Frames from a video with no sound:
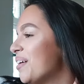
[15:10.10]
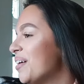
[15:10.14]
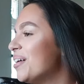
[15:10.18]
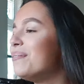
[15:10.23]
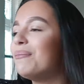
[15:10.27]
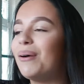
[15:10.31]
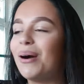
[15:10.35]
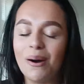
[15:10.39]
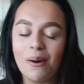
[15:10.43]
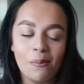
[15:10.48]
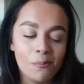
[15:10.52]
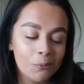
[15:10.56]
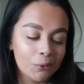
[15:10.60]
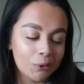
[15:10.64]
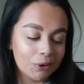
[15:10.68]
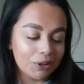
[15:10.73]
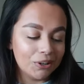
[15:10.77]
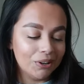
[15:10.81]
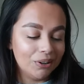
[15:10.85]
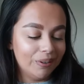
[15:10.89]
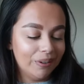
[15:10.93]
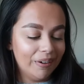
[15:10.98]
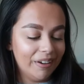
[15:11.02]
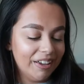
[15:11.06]
very well, I'm not
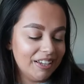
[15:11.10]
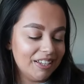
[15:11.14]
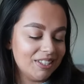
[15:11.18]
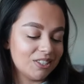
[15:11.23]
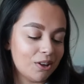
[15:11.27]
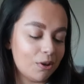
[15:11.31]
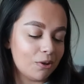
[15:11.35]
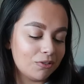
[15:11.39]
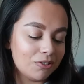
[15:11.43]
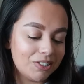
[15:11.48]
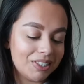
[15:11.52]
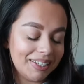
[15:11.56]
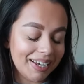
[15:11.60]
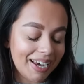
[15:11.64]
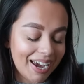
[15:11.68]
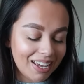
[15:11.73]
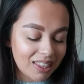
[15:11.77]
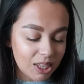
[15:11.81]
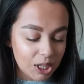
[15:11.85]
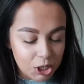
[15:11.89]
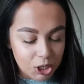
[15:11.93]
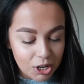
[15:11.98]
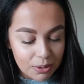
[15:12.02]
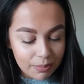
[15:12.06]
going to lie. So obviously
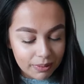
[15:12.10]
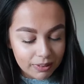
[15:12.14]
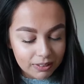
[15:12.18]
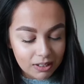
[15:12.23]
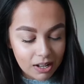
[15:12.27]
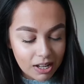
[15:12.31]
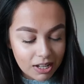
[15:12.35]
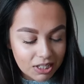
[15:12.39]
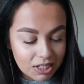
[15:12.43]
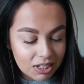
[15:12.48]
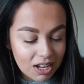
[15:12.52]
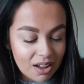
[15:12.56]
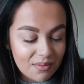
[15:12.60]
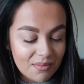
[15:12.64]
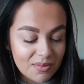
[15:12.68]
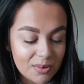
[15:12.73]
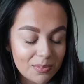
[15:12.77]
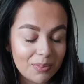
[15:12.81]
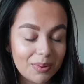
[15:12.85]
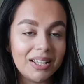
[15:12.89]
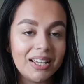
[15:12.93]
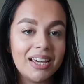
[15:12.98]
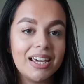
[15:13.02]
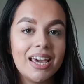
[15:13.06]
at the gym, I'd like to
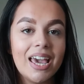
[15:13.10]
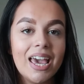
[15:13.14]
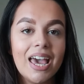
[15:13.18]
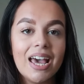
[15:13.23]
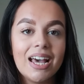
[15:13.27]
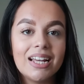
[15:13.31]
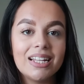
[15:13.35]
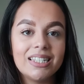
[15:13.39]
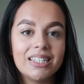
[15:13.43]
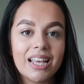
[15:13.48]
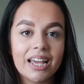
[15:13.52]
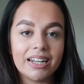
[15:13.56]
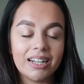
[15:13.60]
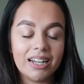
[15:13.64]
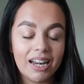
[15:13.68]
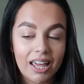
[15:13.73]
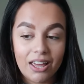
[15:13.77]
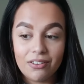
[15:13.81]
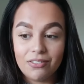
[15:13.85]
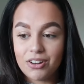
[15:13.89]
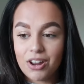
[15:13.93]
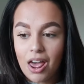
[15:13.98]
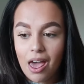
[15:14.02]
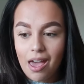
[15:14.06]
comfortably
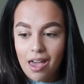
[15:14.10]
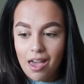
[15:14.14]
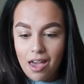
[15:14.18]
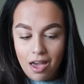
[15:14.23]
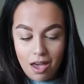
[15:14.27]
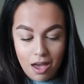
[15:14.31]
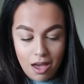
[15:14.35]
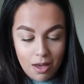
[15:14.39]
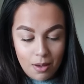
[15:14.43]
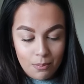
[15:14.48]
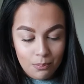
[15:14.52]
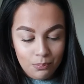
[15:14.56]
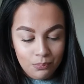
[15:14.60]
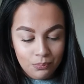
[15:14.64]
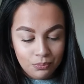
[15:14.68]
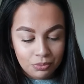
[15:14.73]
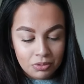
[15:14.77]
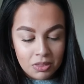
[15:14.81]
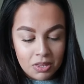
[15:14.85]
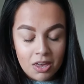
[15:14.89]
deadlift um,